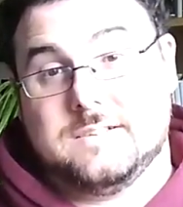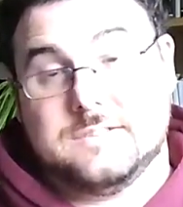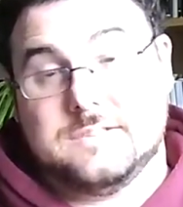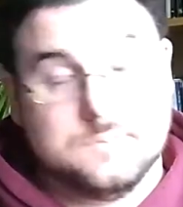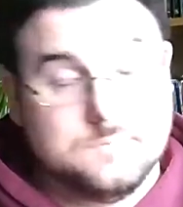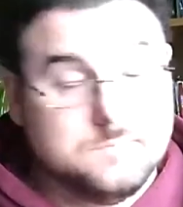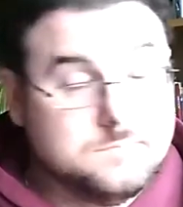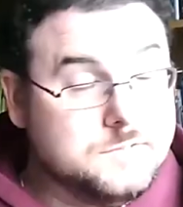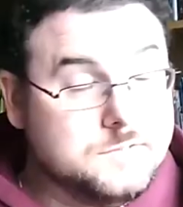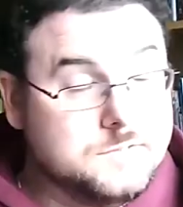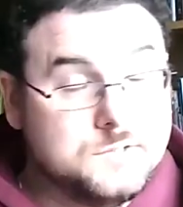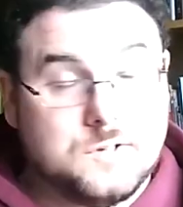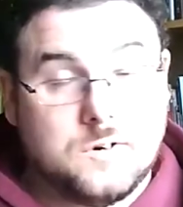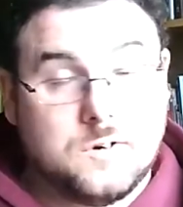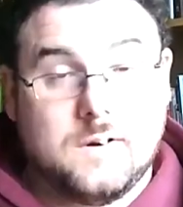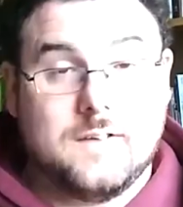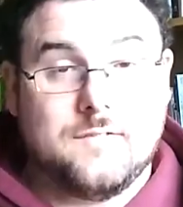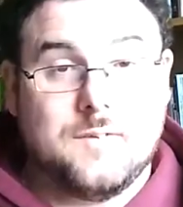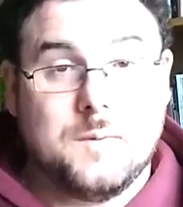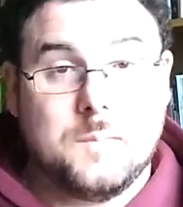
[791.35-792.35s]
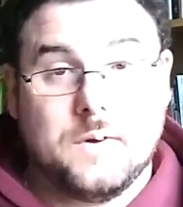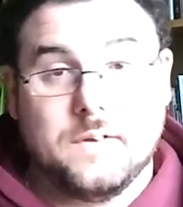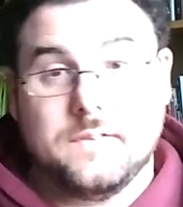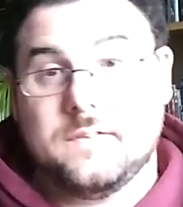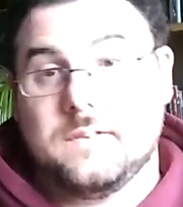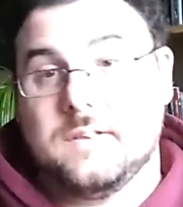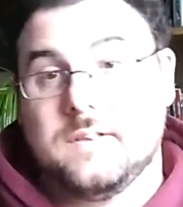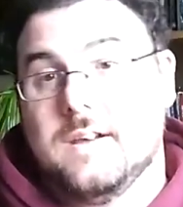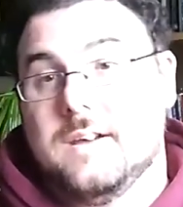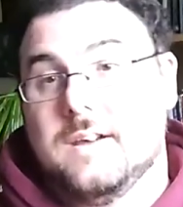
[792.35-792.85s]
So new story every
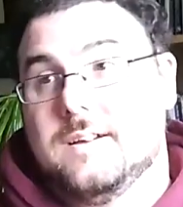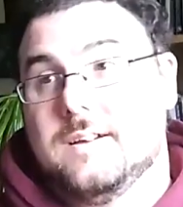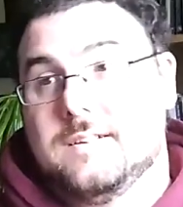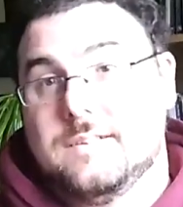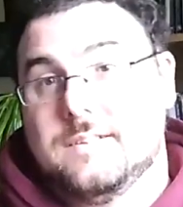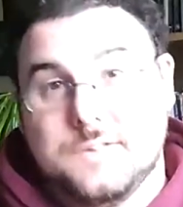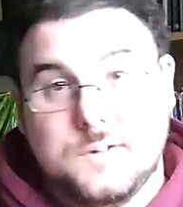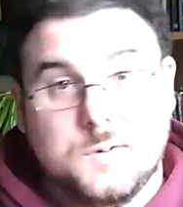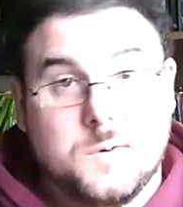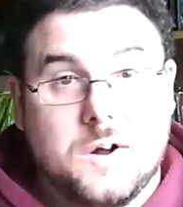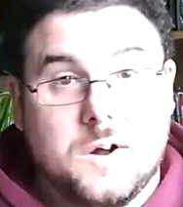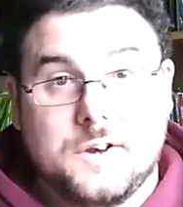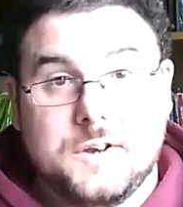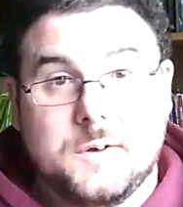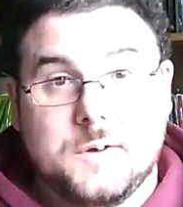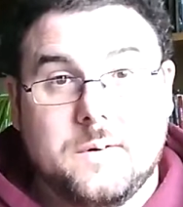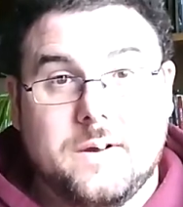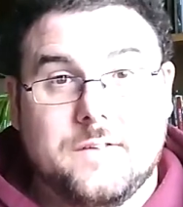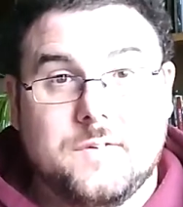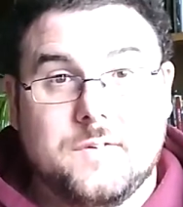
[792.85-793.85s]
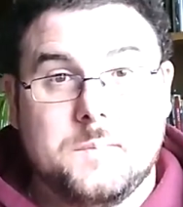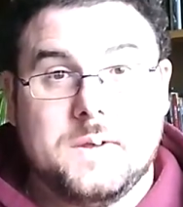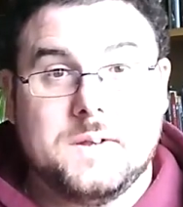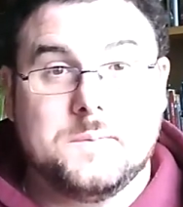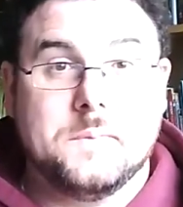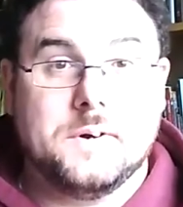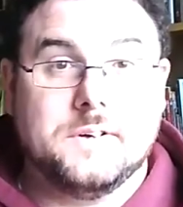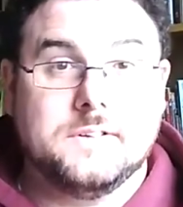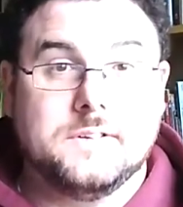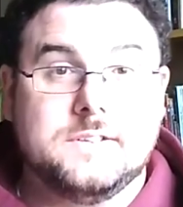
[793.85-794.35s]
month, new audio every
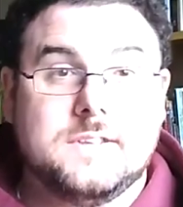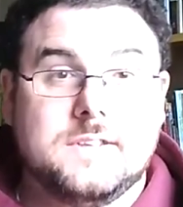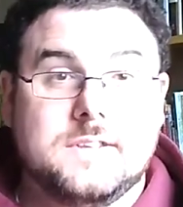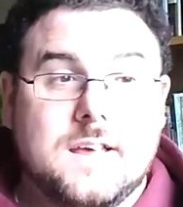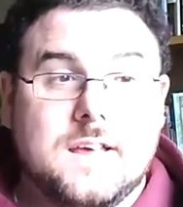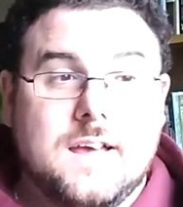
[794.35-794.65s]
mid-month.